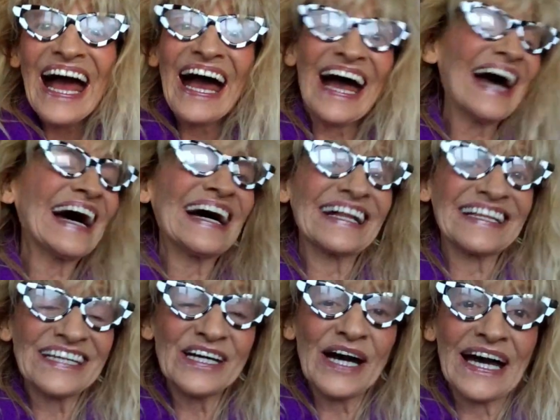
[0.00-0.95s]

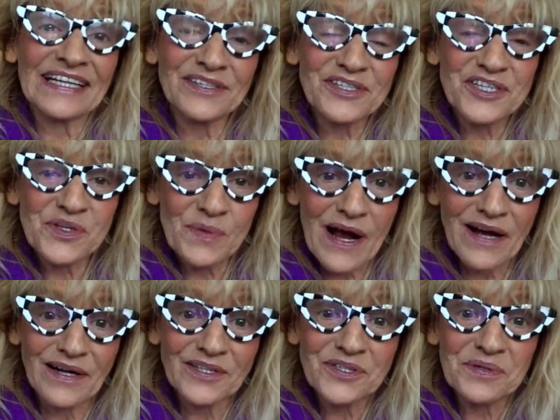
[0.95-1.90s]
And you had to
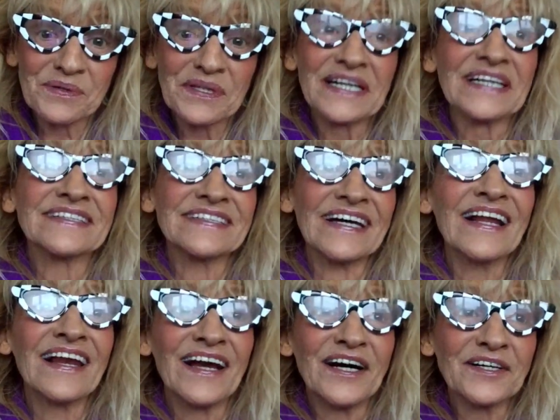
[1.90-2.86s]
struggle through it a
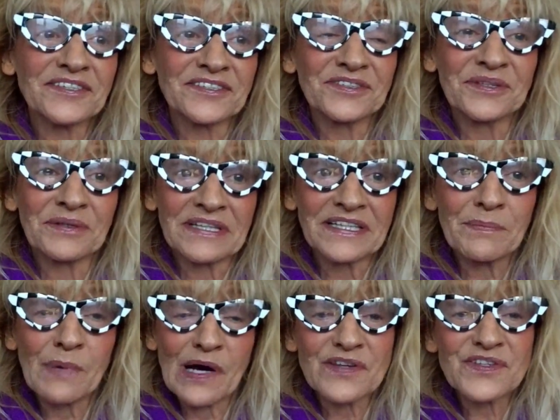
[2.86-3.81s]
lot during the
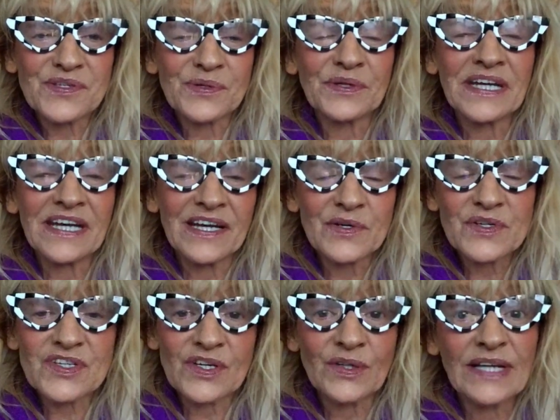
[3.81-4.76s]
past 2
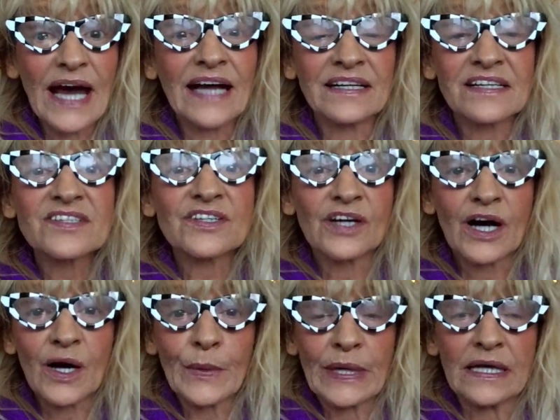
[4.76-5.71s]
years. So that is
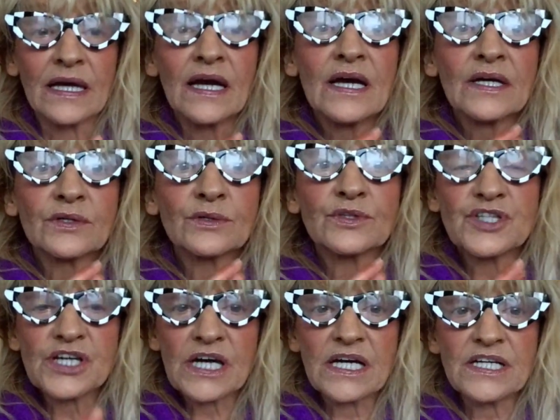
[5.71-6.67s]
going to
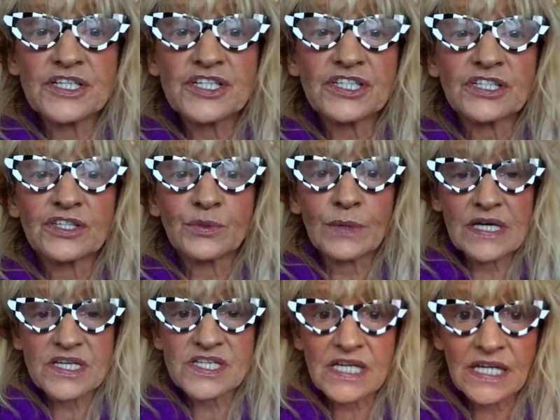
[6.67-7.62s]
change
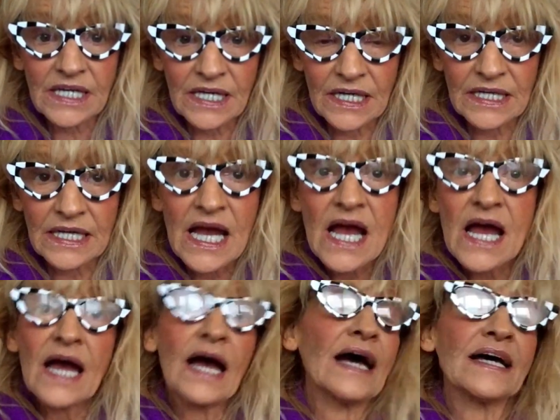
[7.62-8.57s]
drastically.
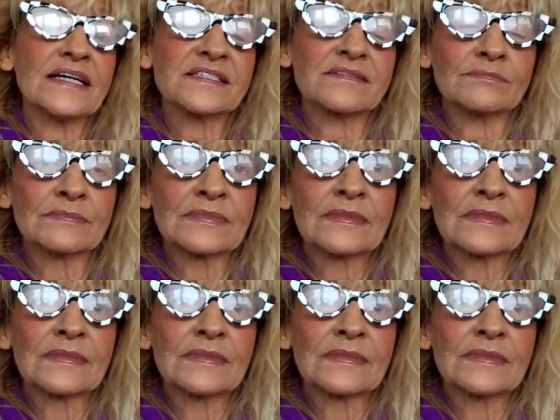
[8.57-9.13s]
As